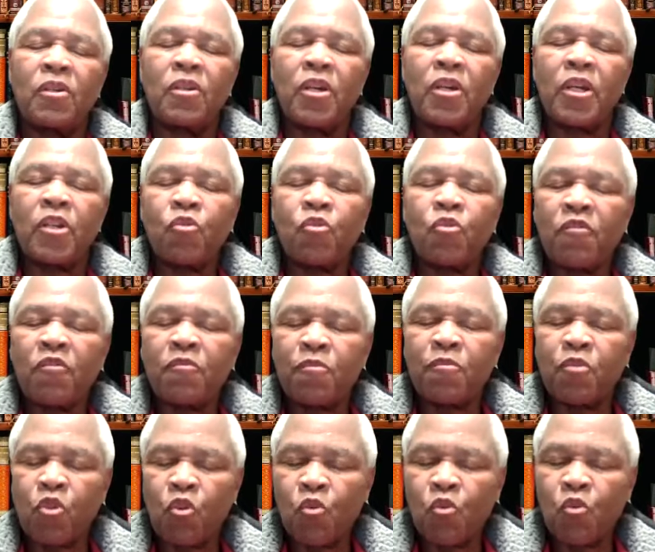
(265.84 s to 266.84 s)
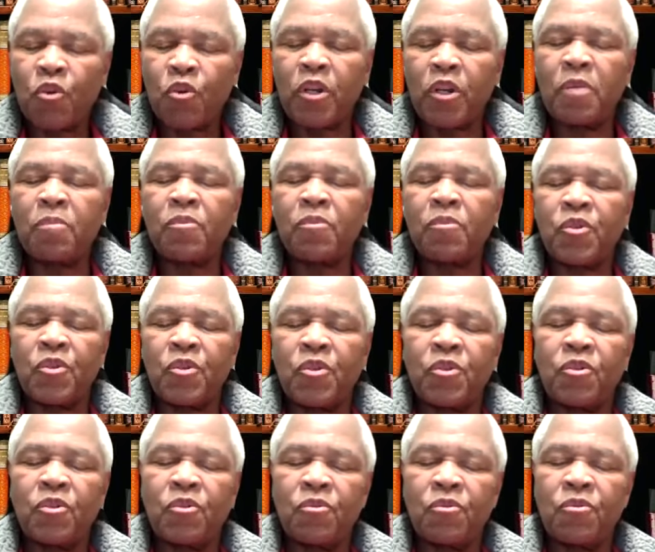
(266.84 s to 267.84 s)
have
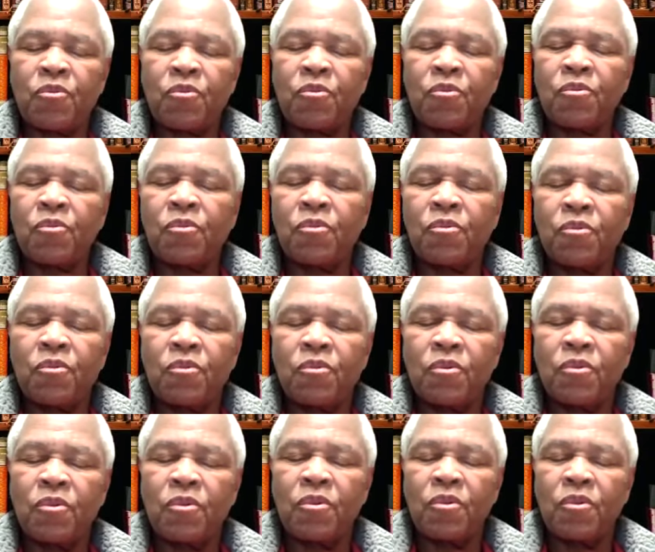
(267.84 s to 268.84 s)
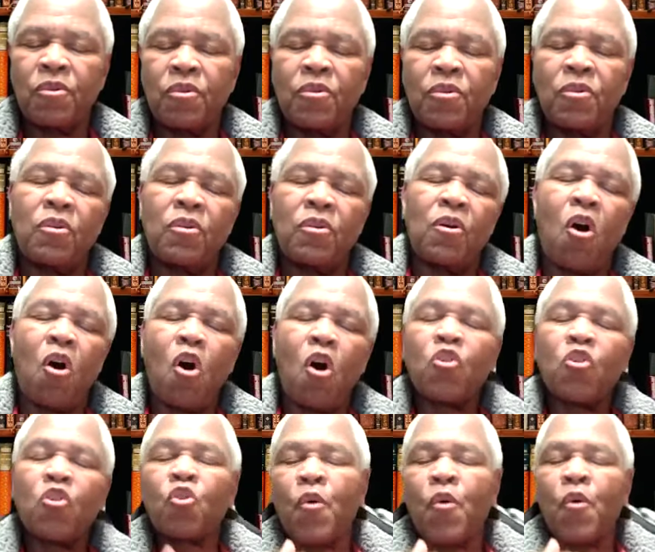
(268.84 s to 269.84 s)
programs, to
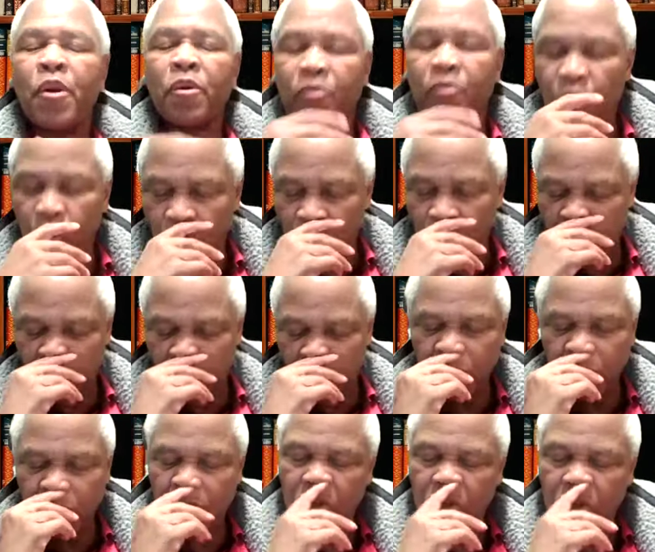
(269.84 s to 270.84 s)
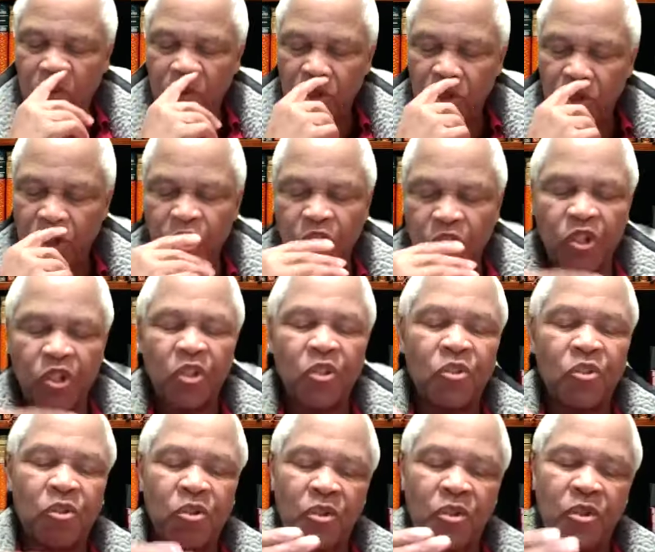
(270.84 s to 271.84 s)
ongoing programs,
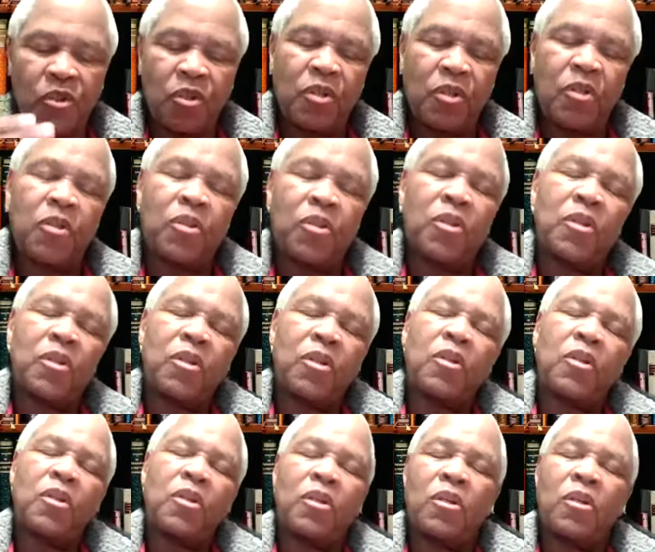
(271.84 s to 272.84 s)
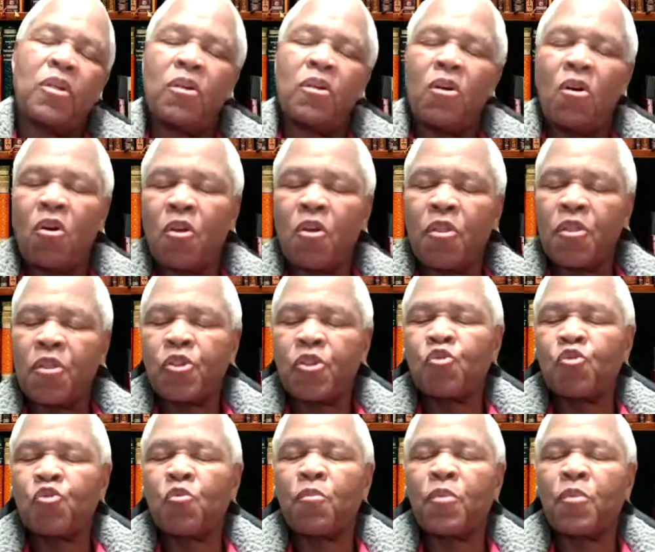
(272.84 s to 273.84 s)
teachings on
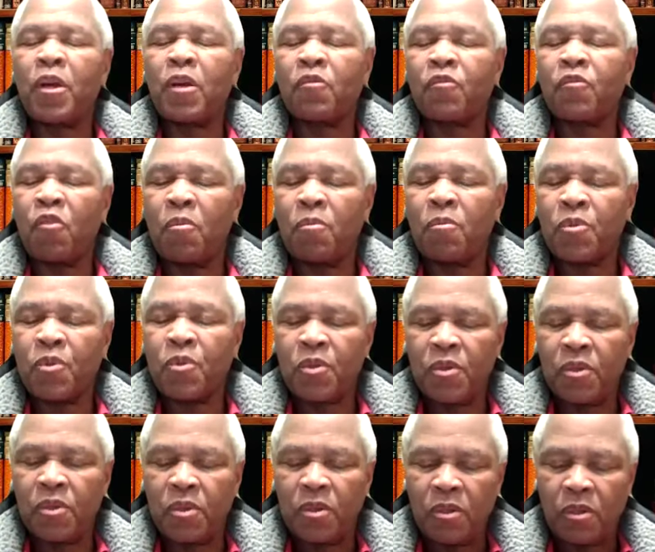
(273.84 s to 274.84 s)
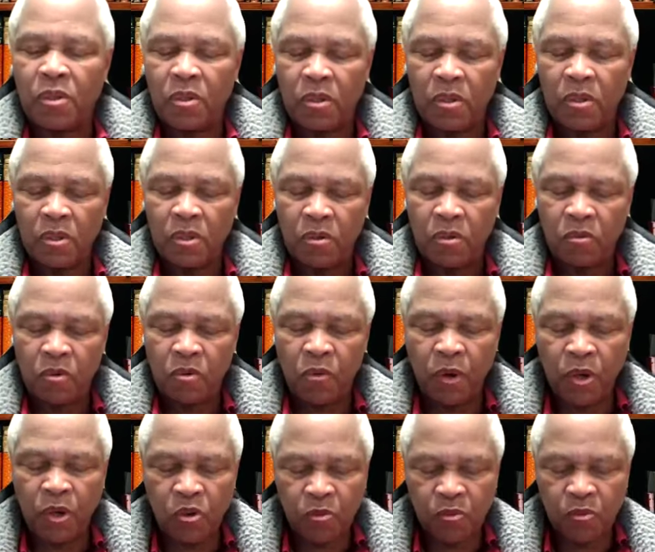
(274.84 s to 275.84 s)
these two platforms. I
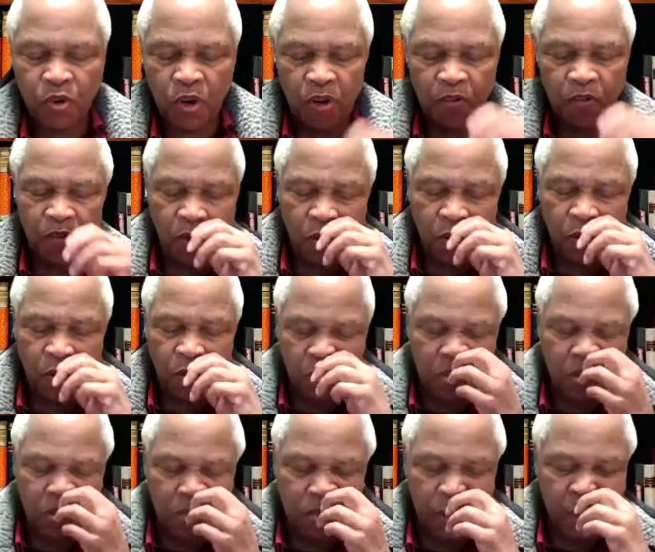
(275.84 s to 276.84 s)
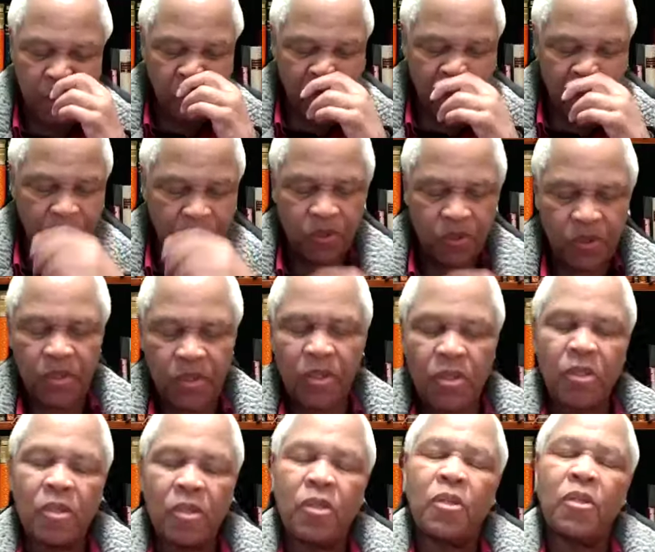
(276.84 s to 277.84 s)
want to pray for your blessings
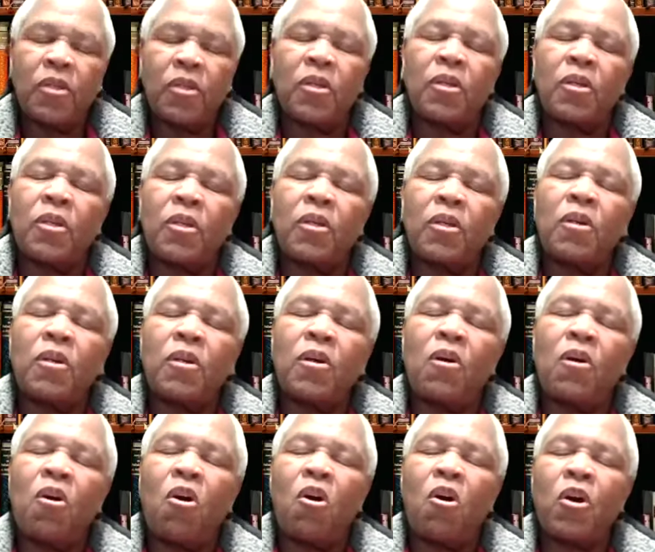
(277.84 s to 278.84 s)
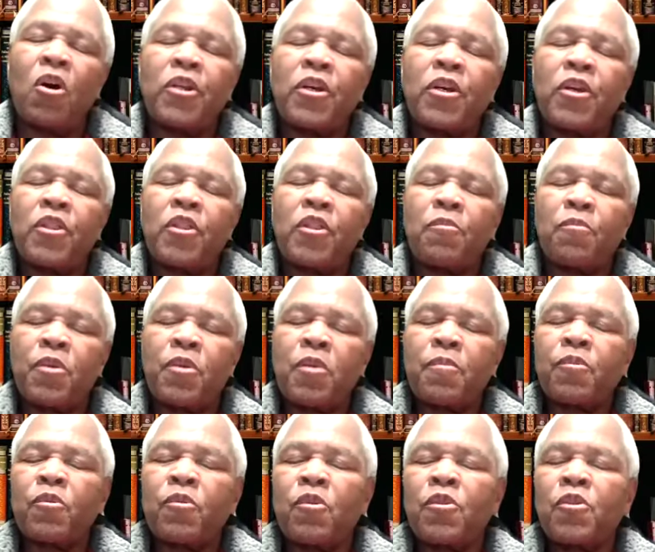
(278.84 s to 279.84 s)
on the
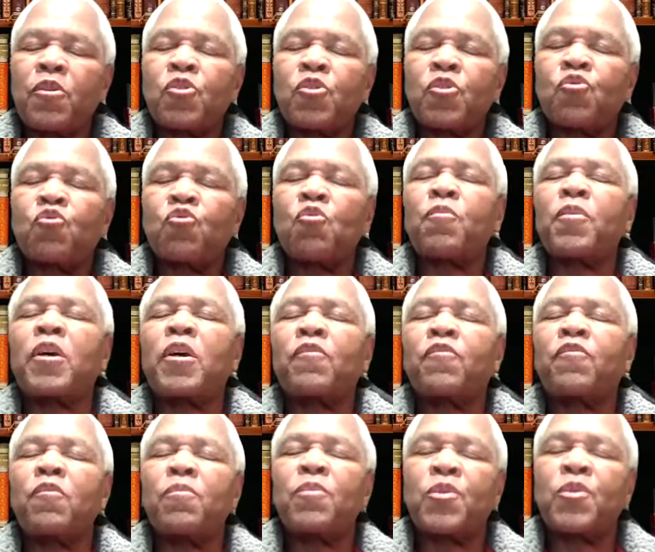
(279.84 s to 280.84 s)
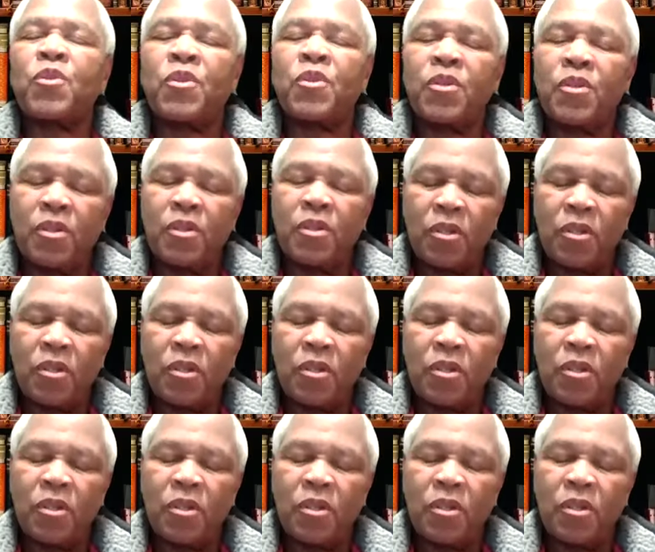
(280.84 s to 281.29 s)
people on these two platforms.